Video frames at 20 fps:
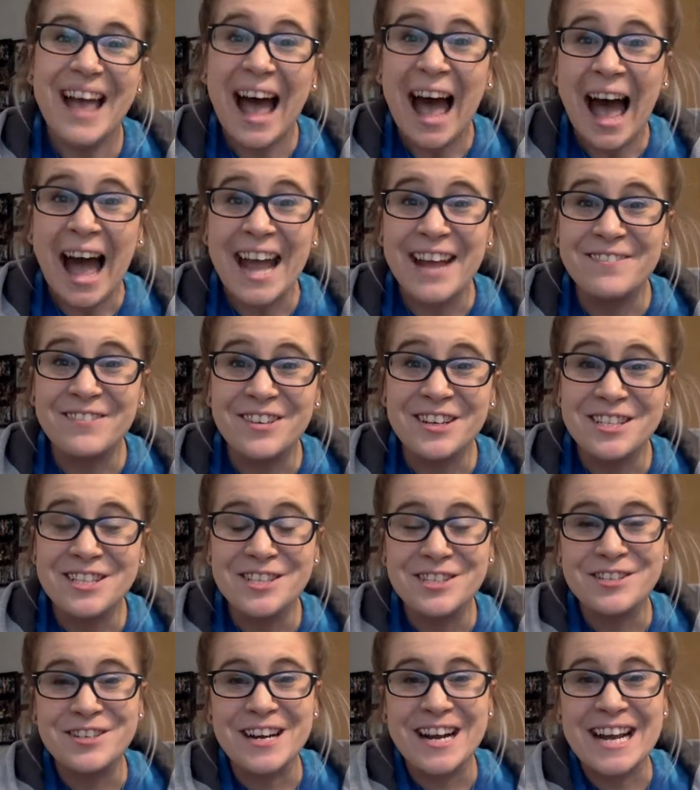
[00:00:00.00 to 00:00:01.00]
Hi,
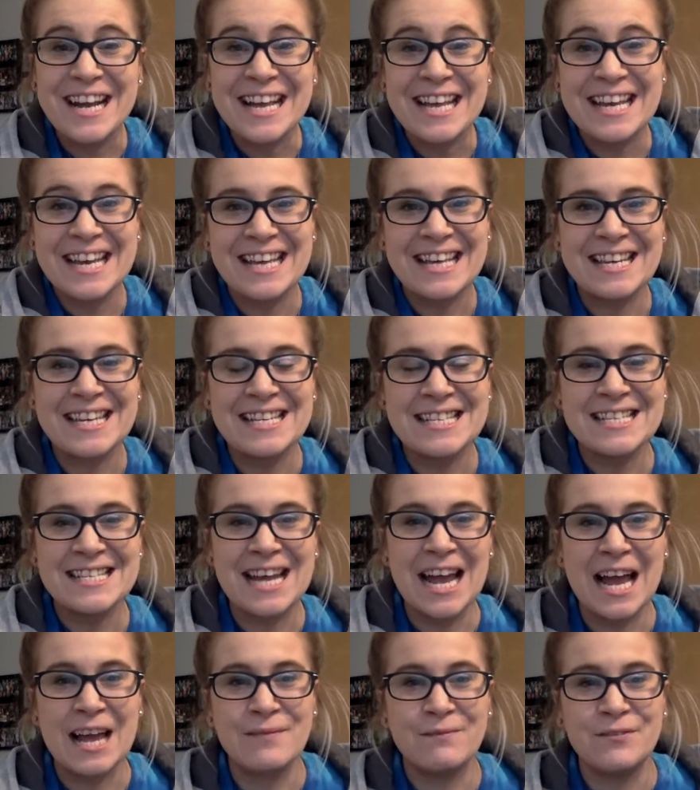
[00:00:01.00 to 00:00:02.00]
first grade. It is
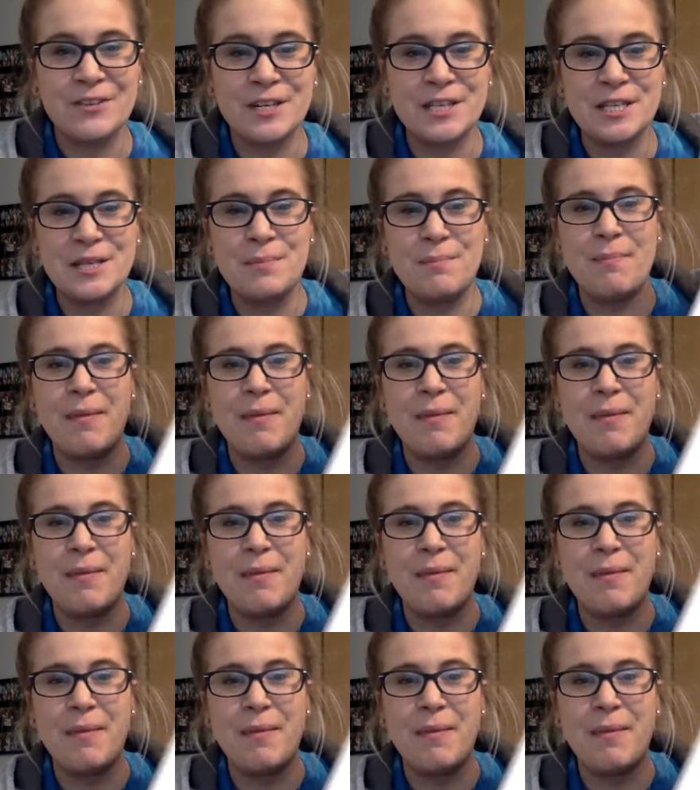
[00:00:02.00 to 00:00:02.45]
time for some